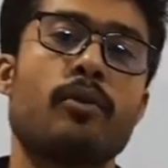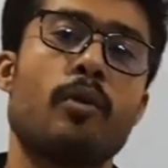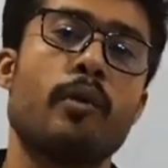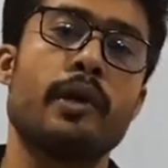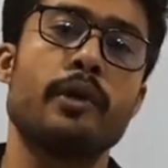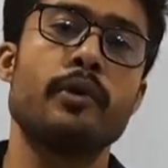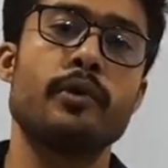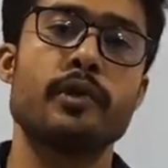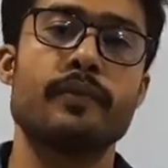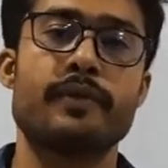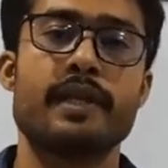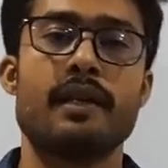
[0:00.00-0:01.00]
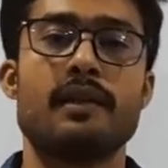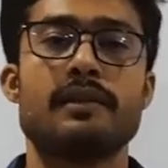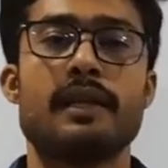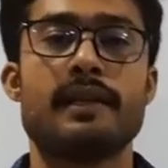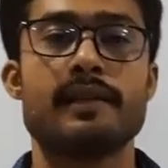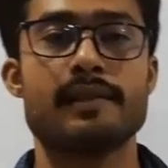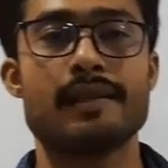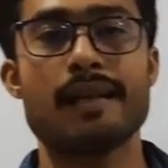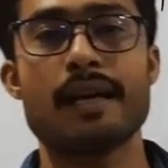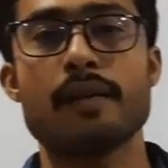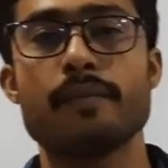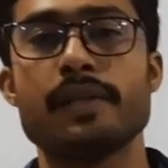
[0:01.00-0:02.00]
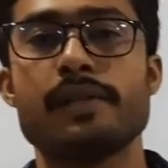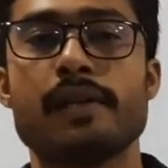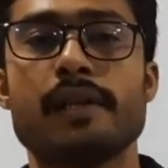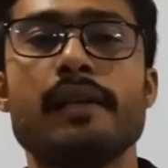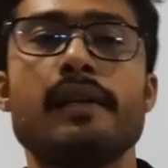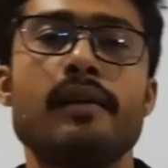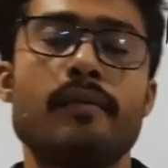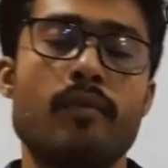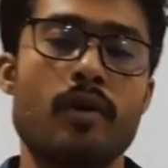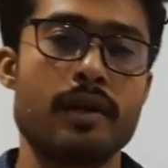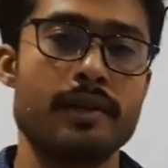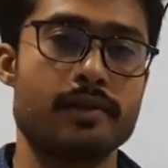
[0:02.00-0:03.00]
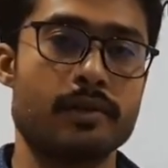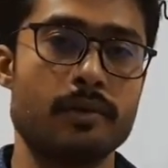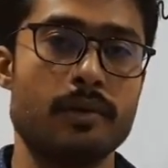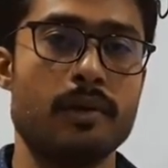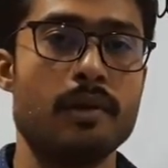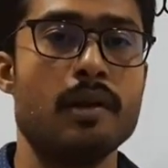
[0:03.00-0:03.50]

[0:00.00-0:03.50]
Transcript: to our YouTube channel, that is Gnan Manjari Modern School.